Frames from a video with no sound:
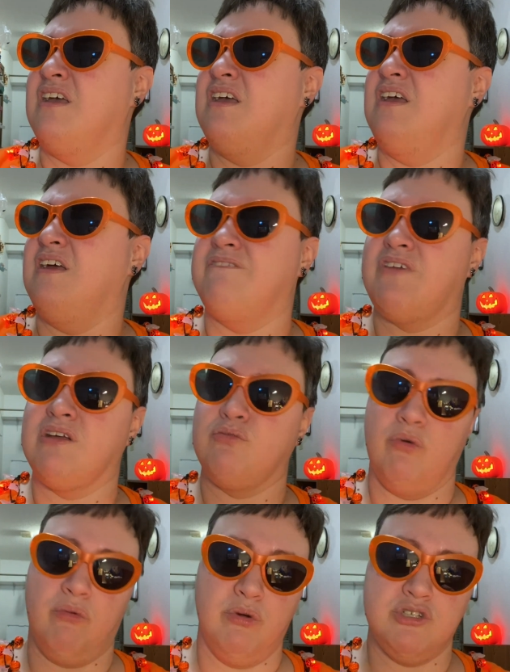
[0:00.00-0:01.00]
In fact,
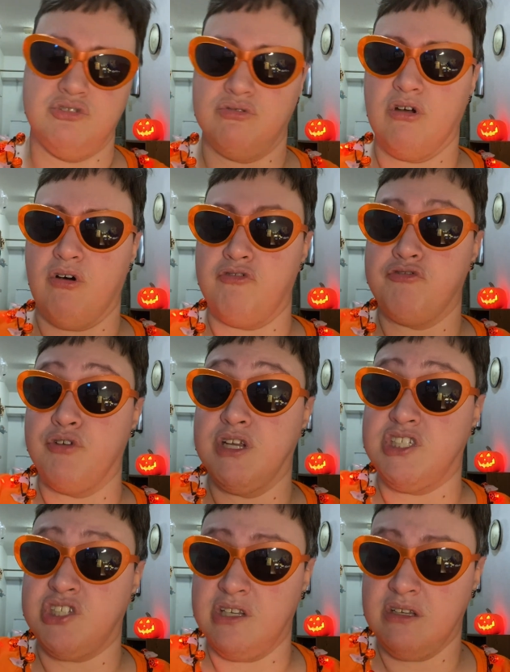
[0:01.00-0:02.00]
we're what you'd call
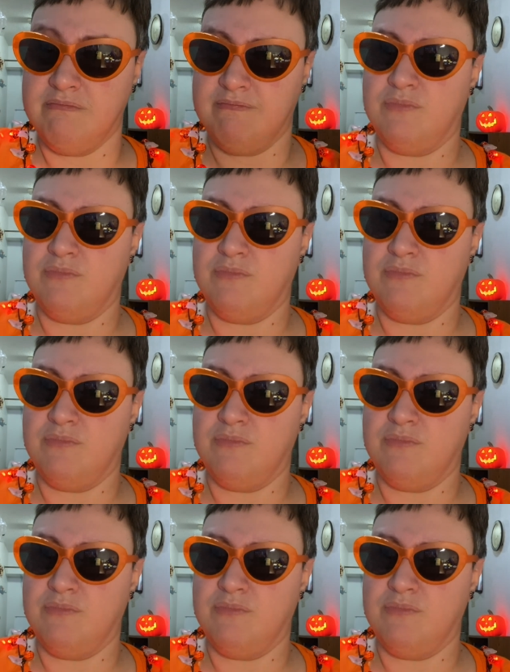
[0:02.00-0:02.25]
frigid.